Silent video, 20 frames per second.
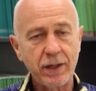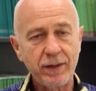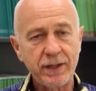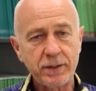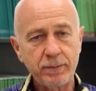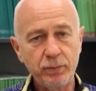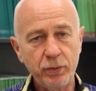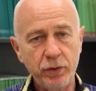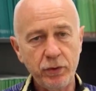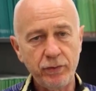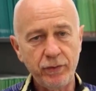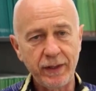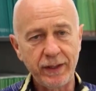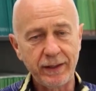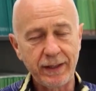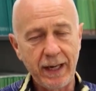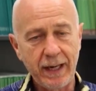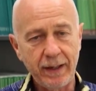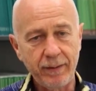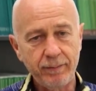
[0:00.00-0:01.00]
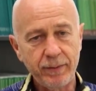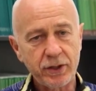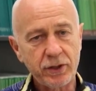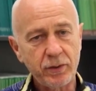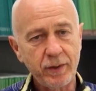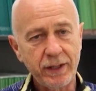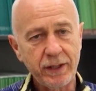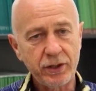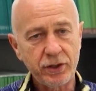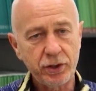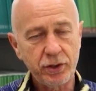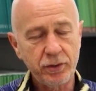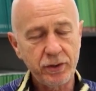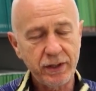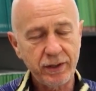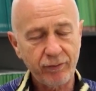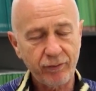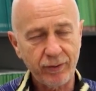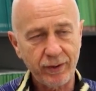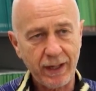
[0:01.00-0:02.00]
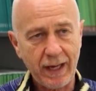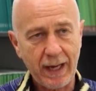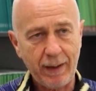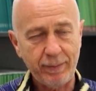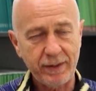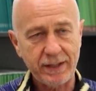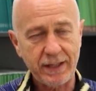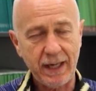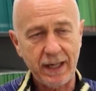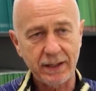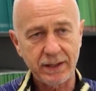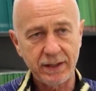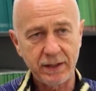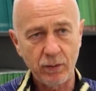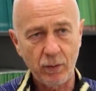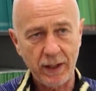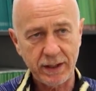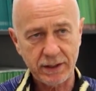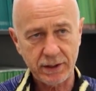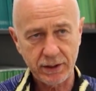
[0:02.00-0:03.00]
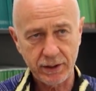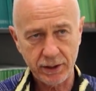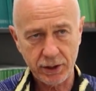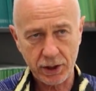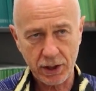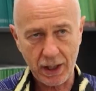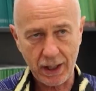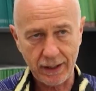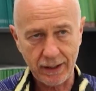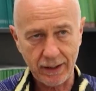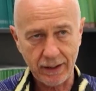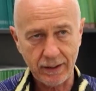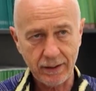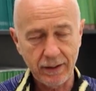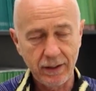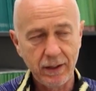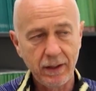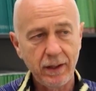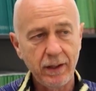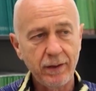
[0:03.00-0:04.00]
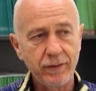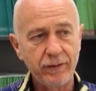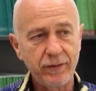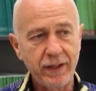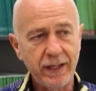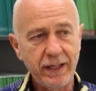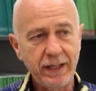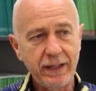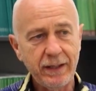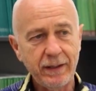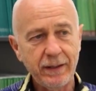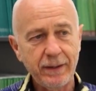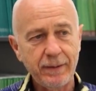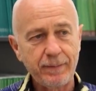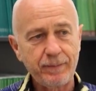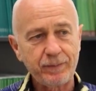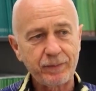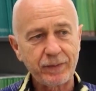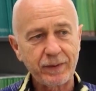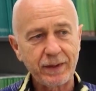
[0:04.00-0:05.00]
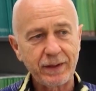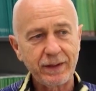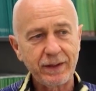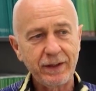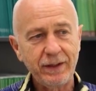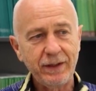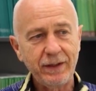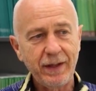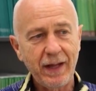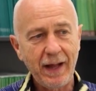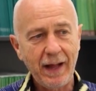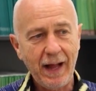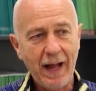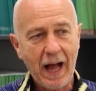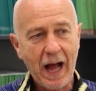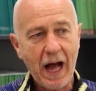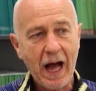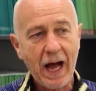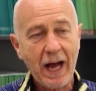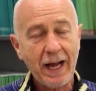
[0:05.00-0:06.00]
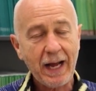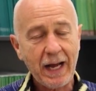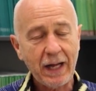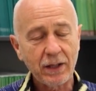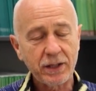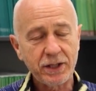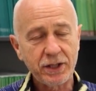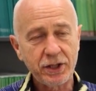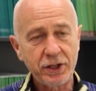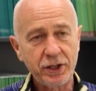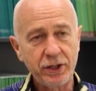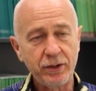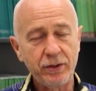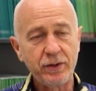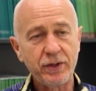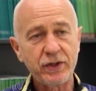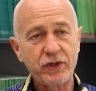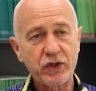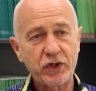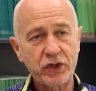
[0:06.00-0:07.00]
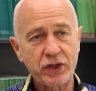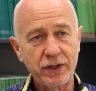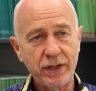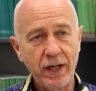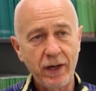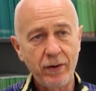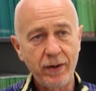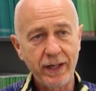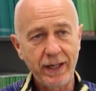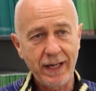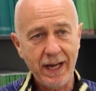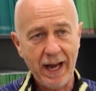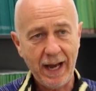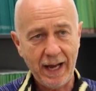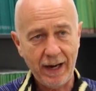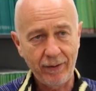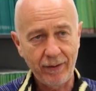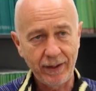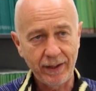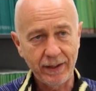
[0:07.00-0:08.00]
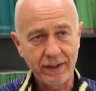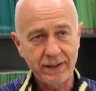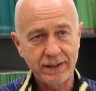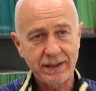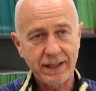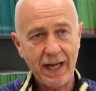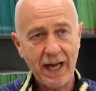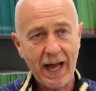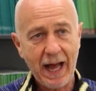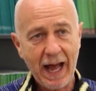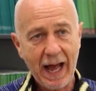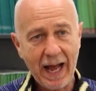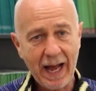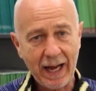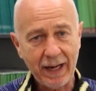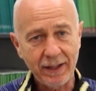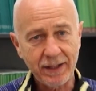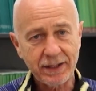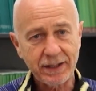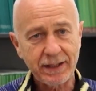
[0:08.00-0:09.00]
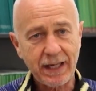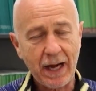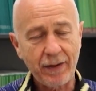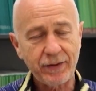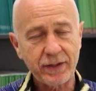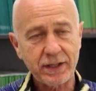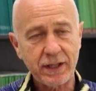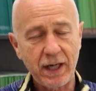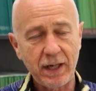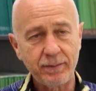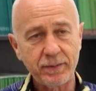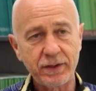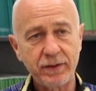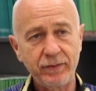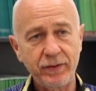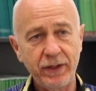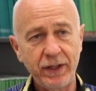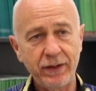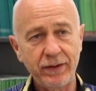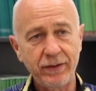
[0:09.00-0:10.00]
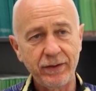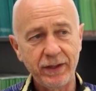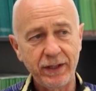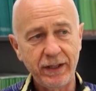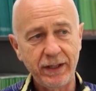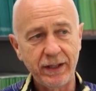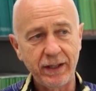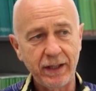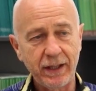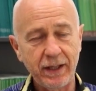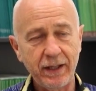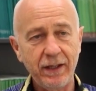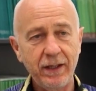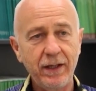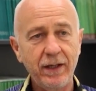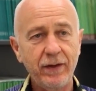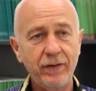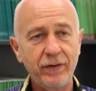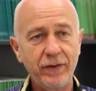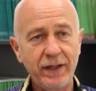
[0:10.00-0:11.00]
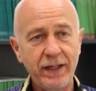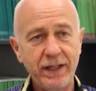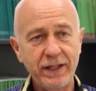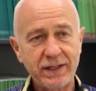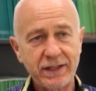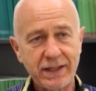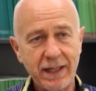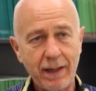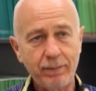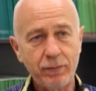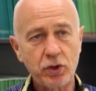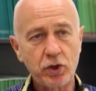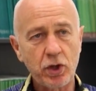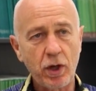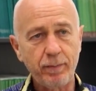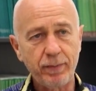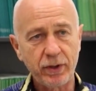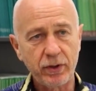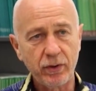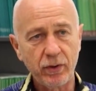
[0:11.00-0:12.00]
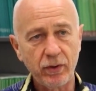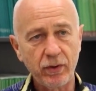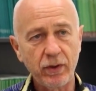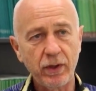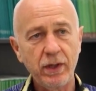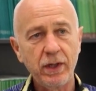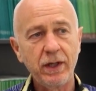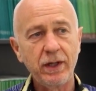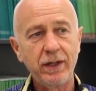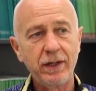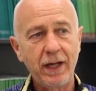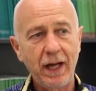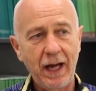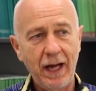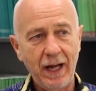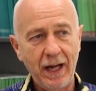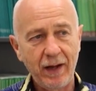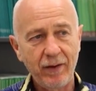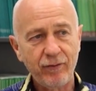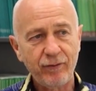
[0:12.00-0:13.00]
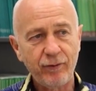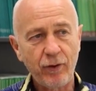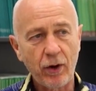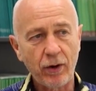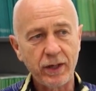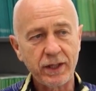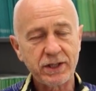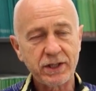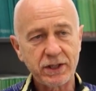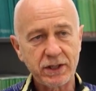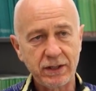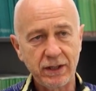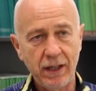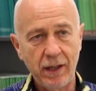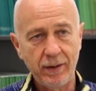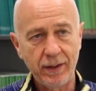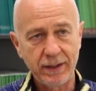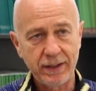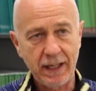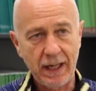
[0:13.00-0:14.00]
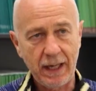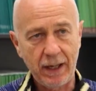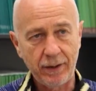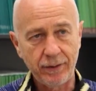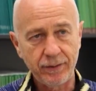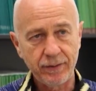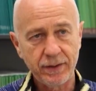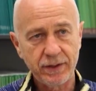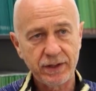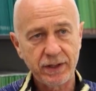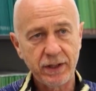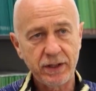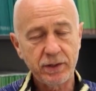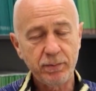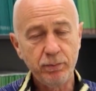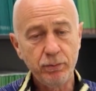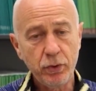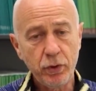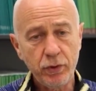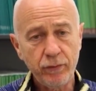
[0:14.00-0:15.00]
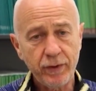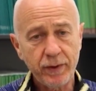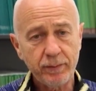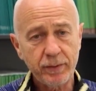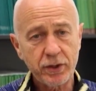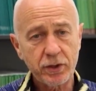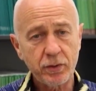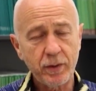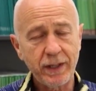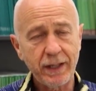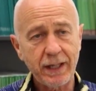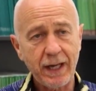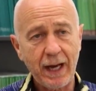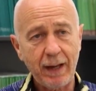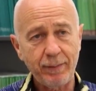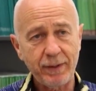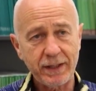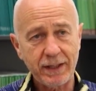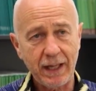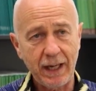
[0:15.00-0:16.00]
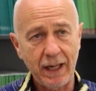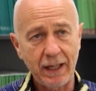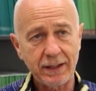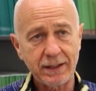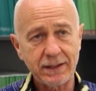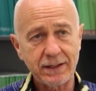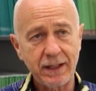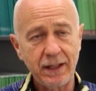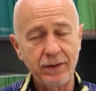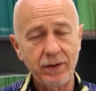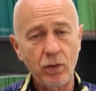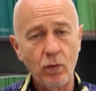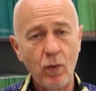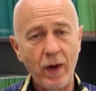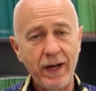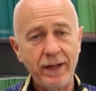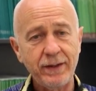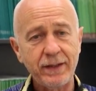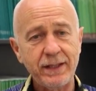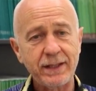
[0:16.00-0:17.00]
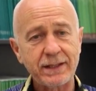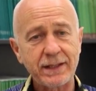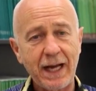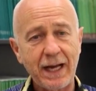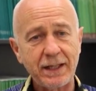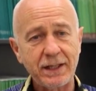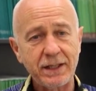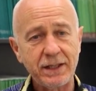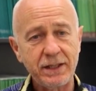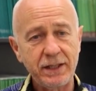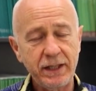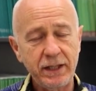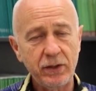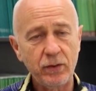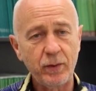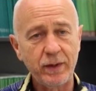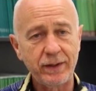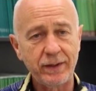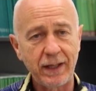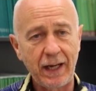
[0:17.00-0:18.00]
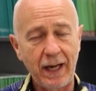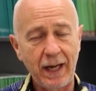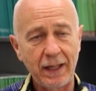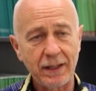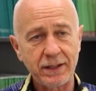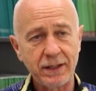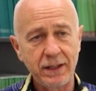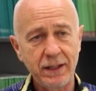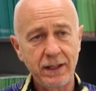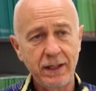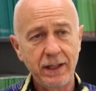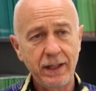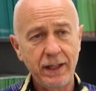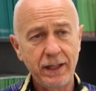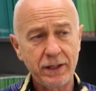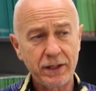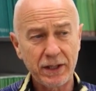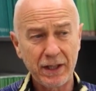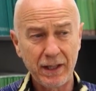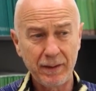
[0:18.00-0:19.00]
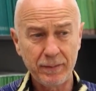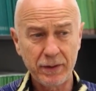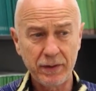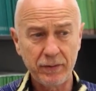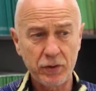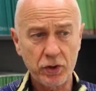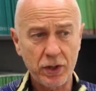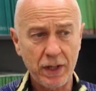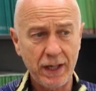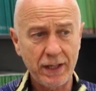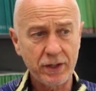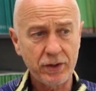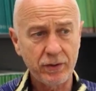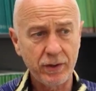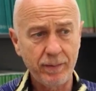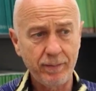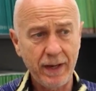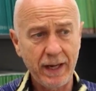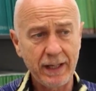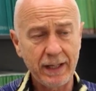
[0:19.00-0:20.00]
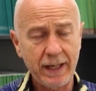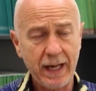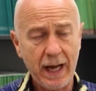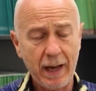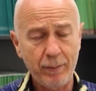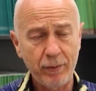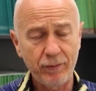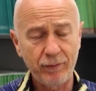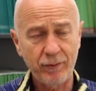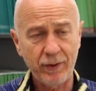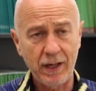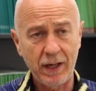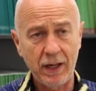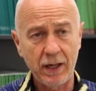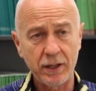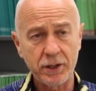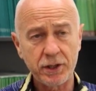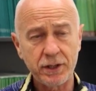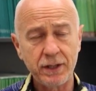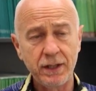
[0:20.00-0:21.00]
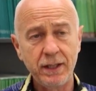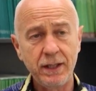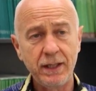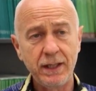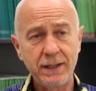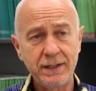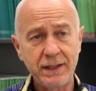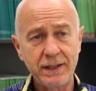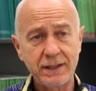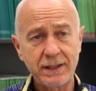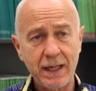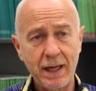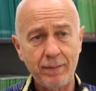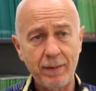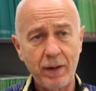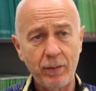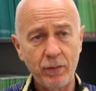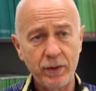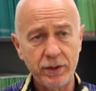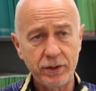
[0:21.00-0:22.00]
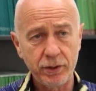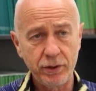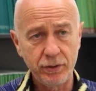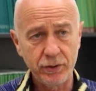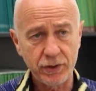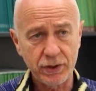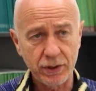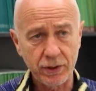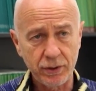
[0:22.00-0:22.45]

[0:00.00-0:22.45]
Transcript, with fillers: So it's moving then between two different habitats in western China, the high altitude snowy areas and at other times of year, the year the subtropical uh, forests lower down. So it's moving between habitats and the way that it's had to deal with that in terms of trying to remain camouflaged is it's come up with two